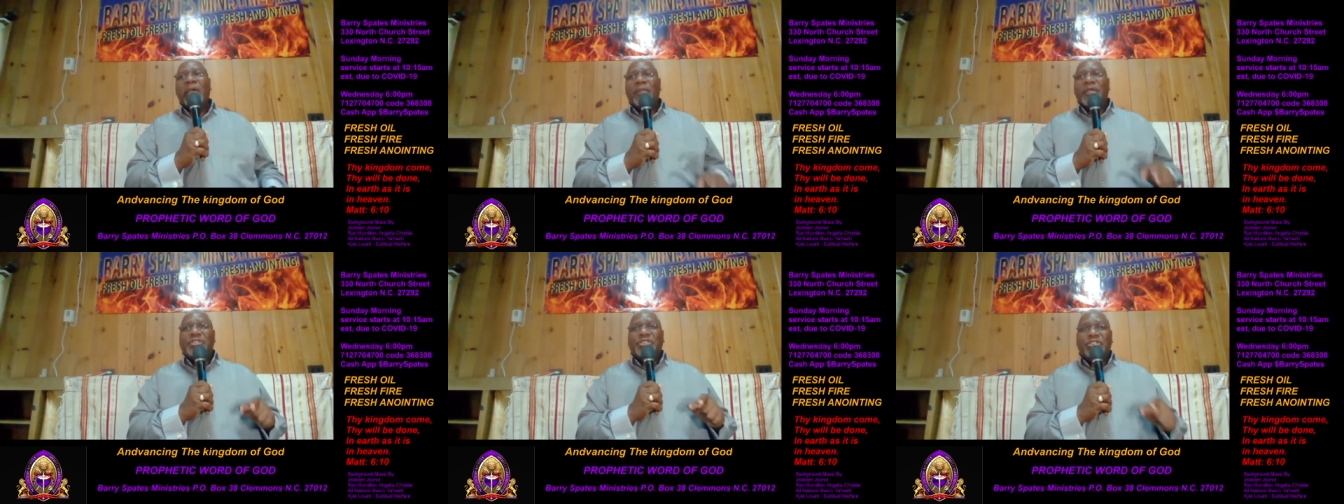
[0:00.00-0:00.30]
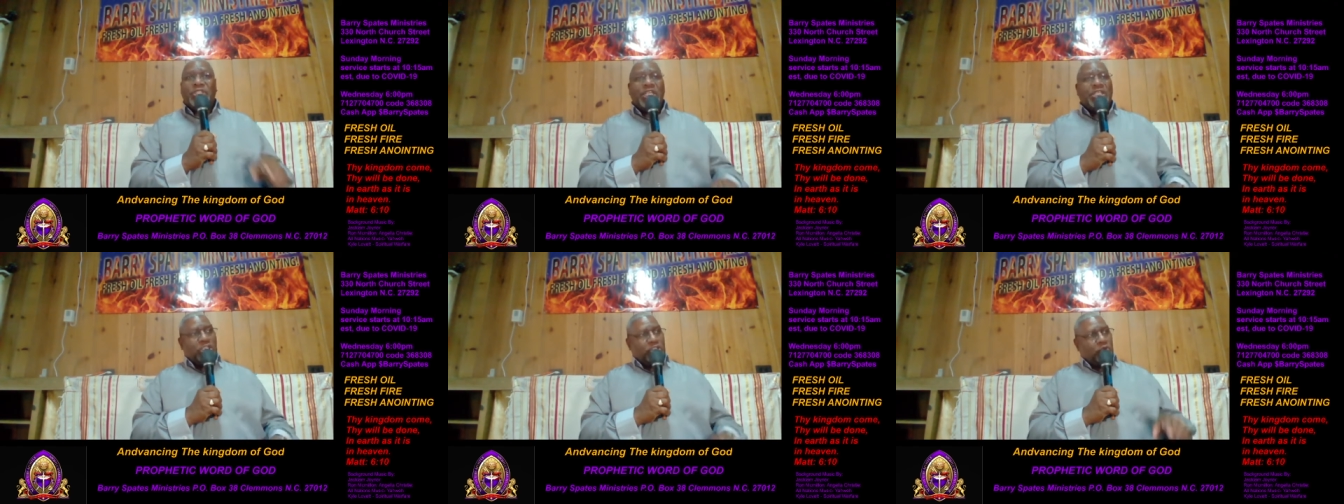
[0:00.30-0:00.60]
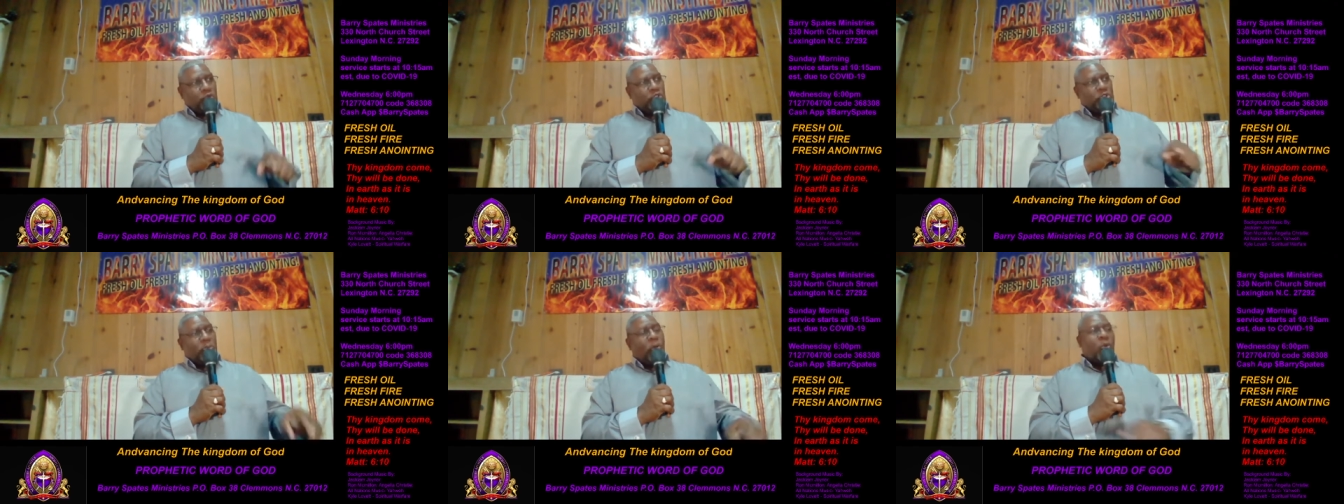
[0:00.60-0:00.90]
that Jesus
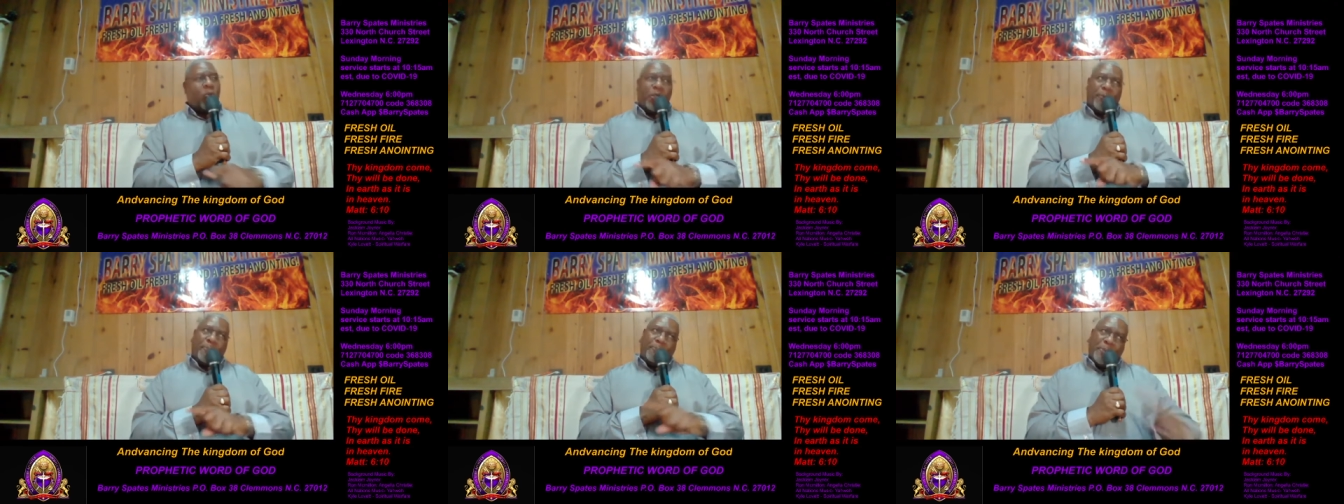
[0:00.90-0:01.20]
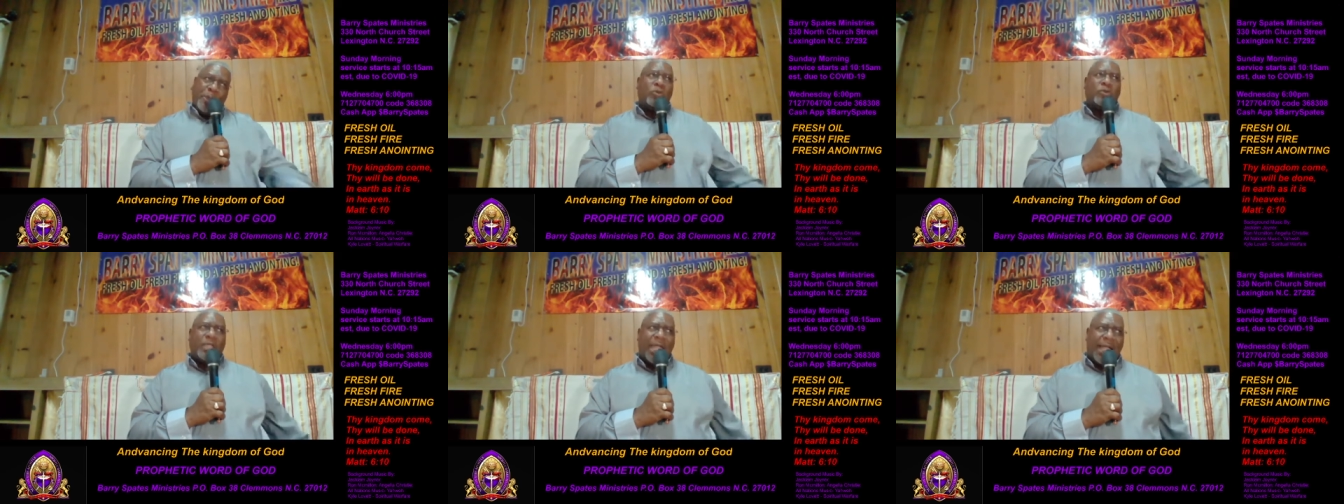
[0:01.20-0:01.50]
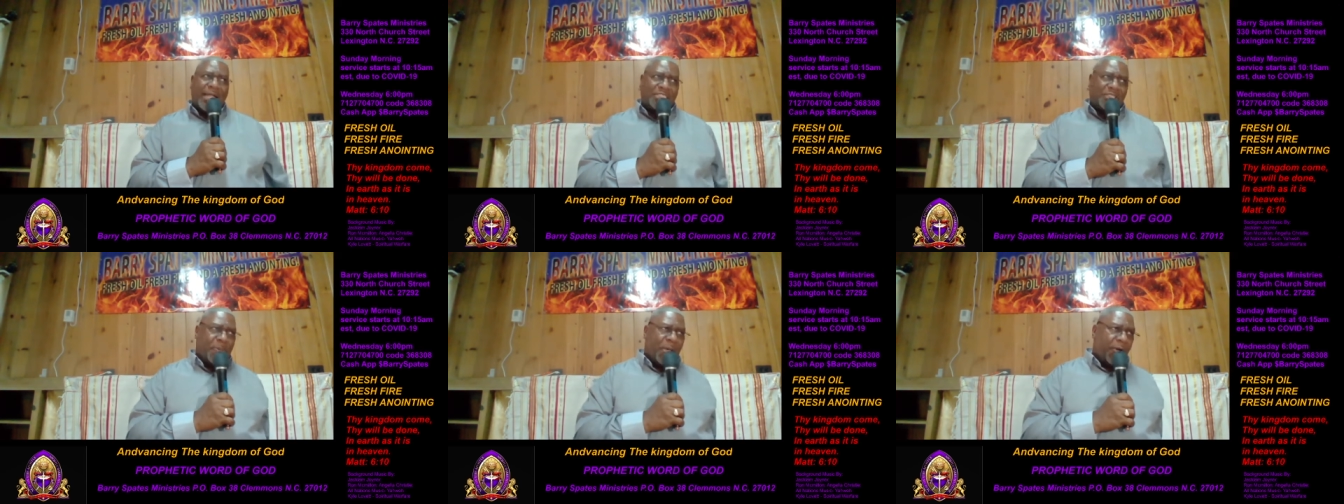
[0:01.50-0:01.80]
was poor. Rebuke
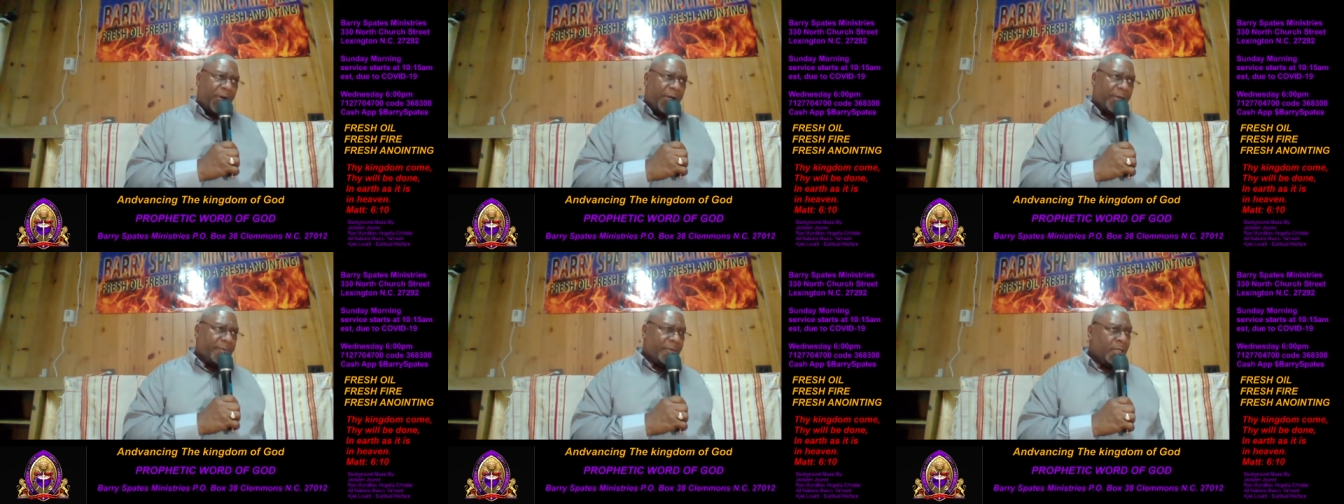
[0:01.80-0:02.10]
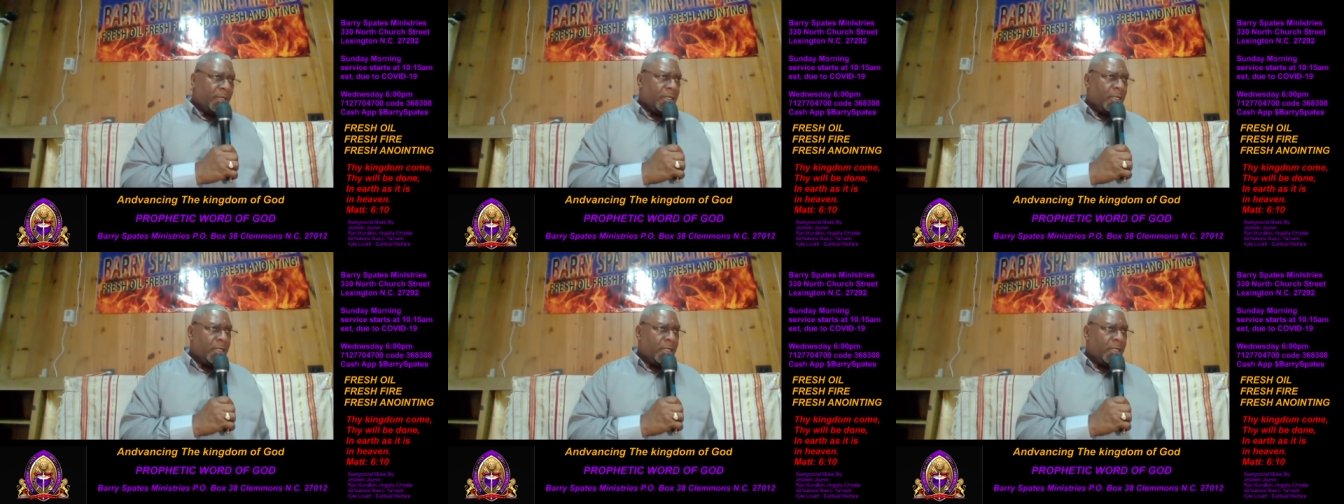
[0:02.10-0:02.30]
that spirit.